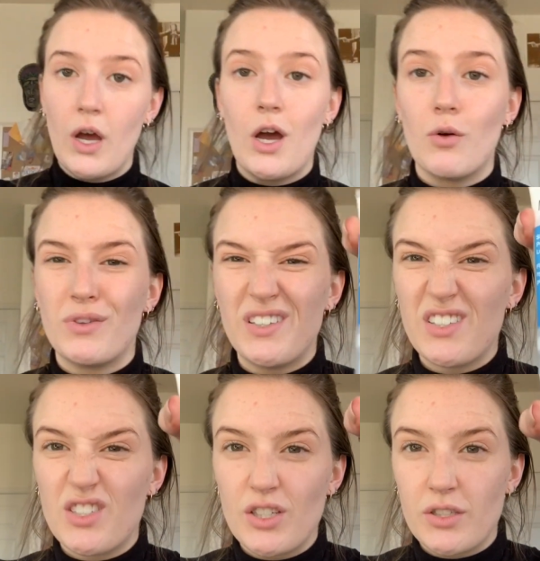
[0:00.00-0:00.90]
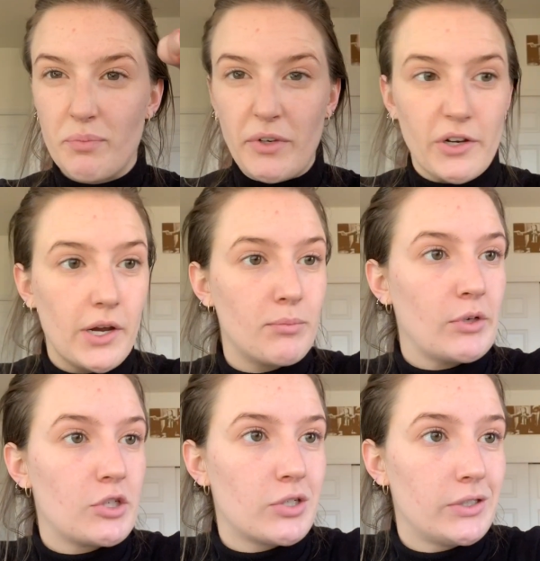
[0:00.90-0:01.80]
Oh, this is just a Murad
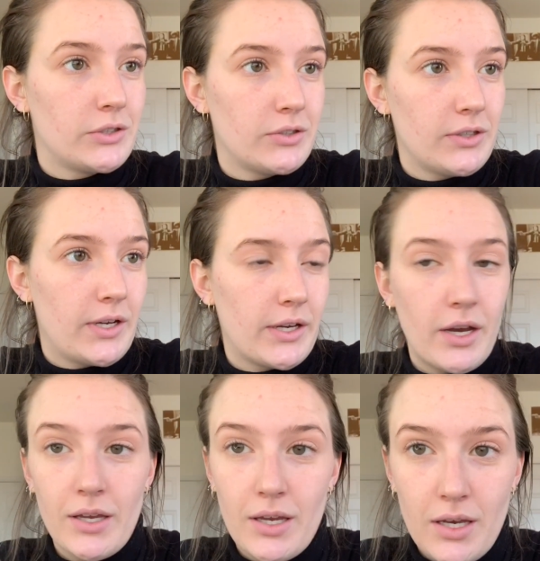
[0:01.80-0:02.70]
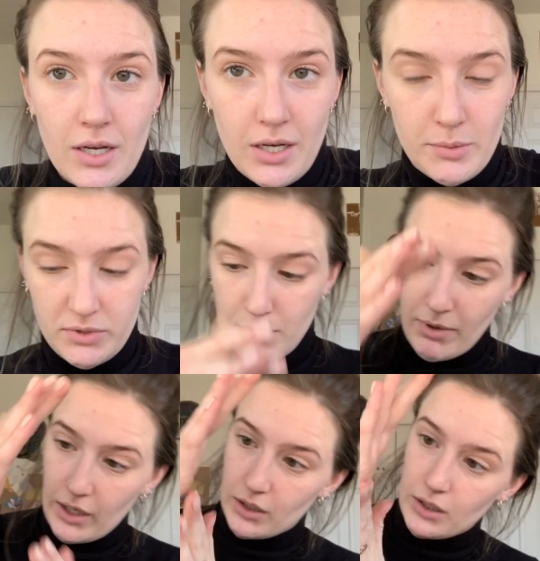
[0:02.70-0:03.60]
moisturizer that I got in an Ipsy
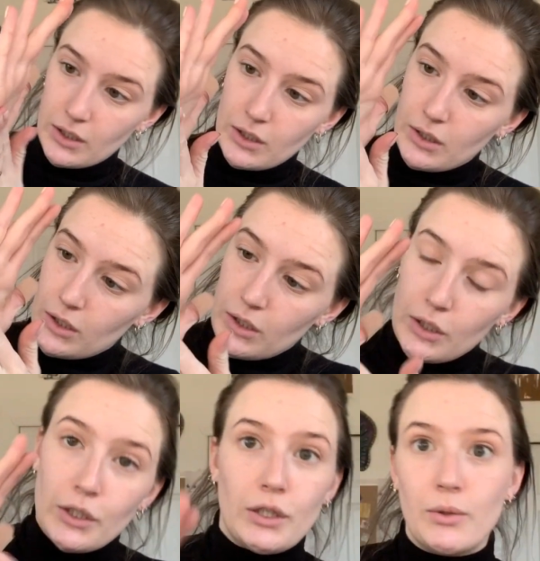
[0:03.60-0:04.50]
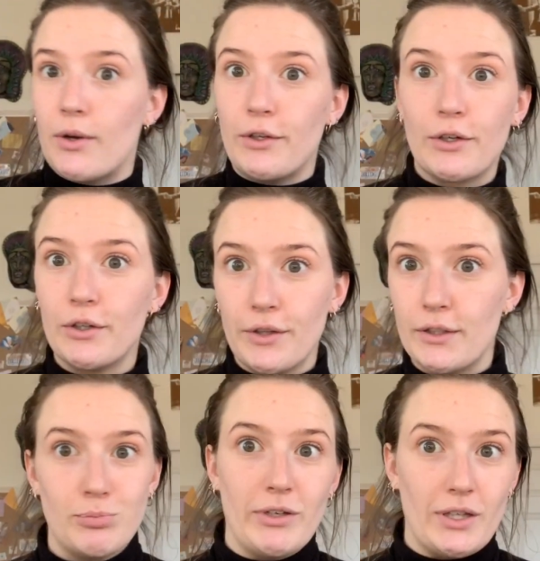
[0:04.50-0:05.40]
bag. You know, your girl not
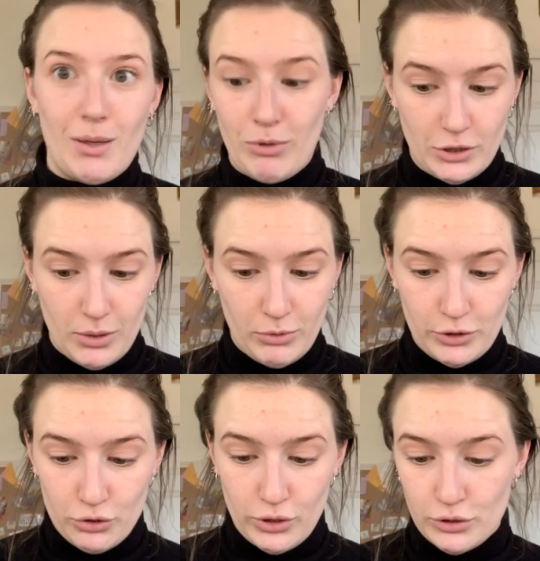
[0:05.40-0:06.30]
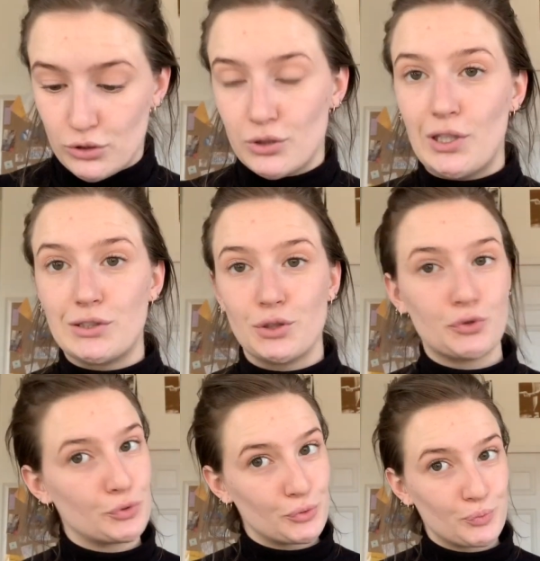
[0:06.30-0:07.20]
spending that much on moisturizer unless it's
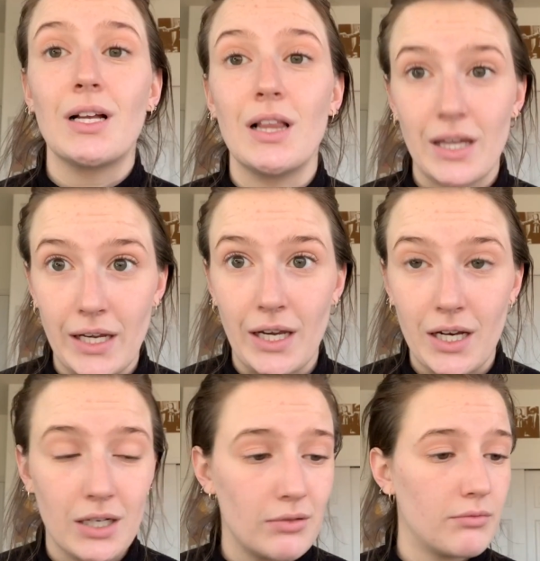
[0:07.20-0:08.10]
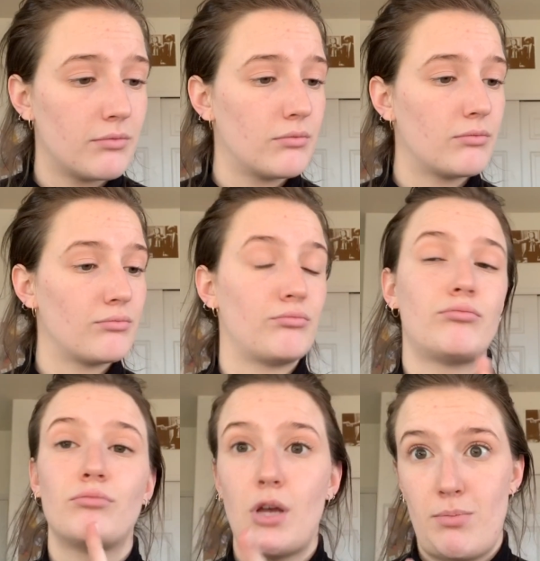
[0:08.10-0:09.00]
Clinique.
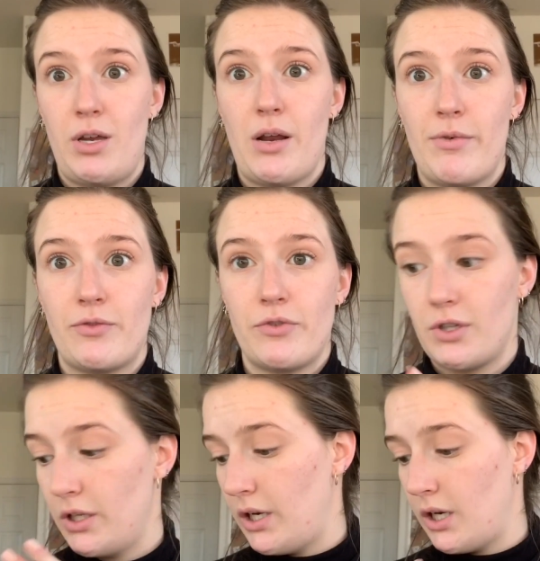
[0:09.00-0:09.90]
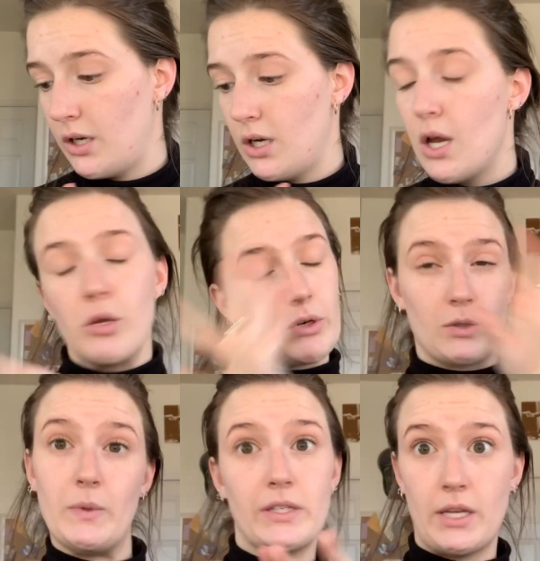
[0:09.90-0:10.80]
I'll pay that much for Clinique
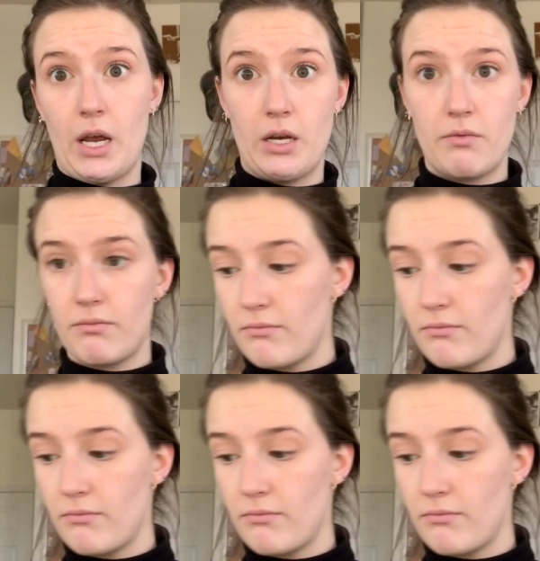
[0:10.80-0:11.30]
because we stan.